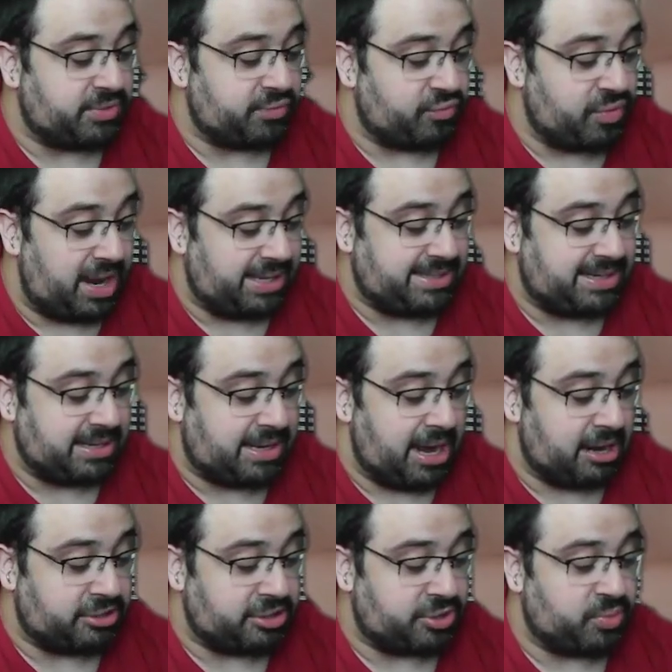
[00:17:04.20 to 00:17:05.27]
rested
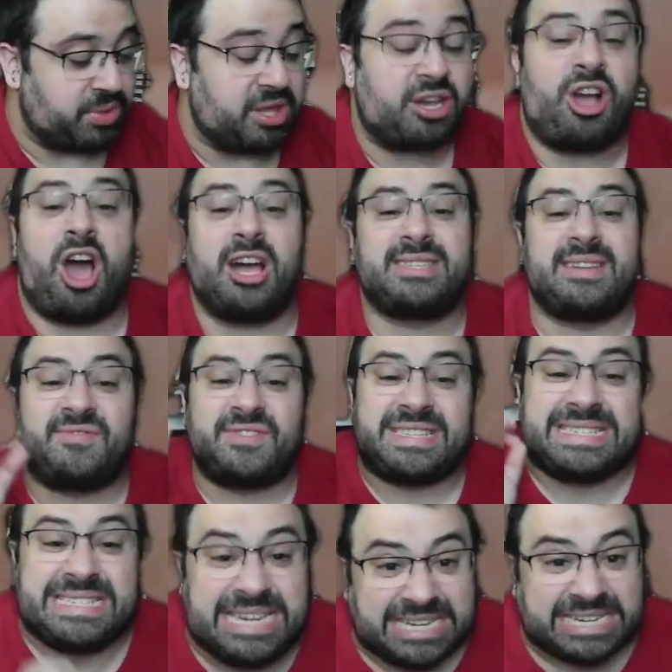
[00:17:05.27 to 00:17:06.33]
characters with the cost of
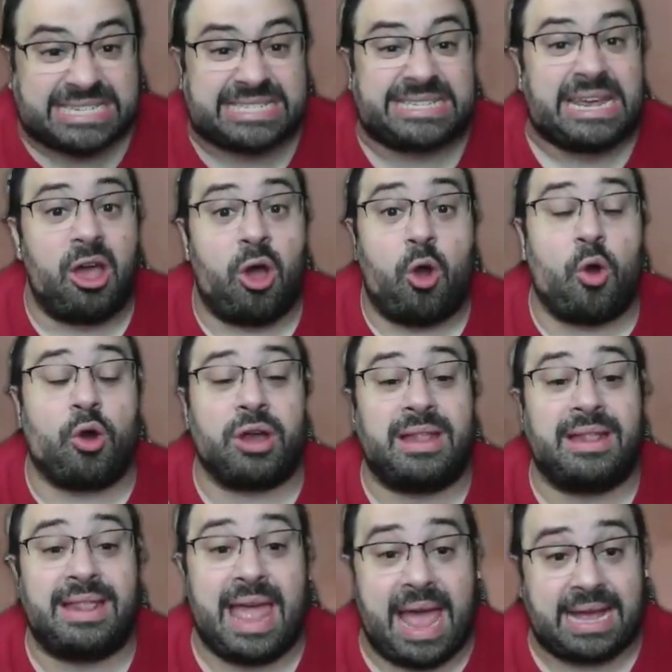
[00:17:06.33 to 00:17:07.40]
6 or
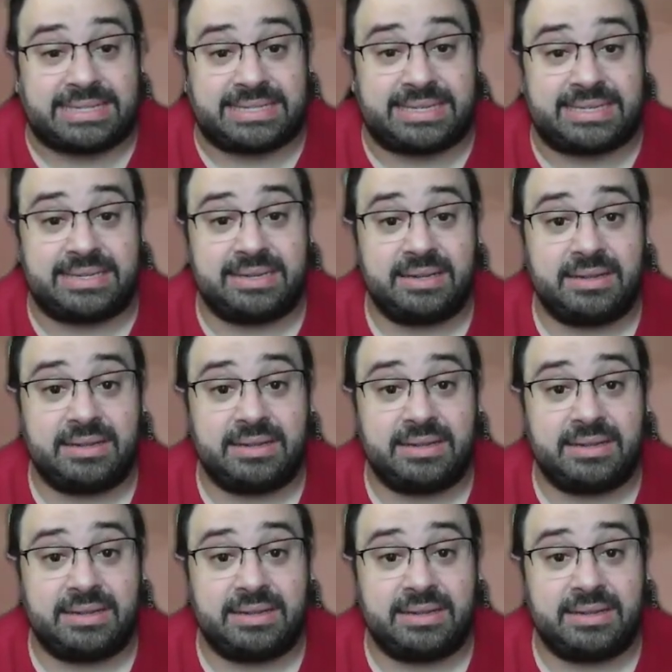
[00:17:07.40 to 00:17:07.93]
less.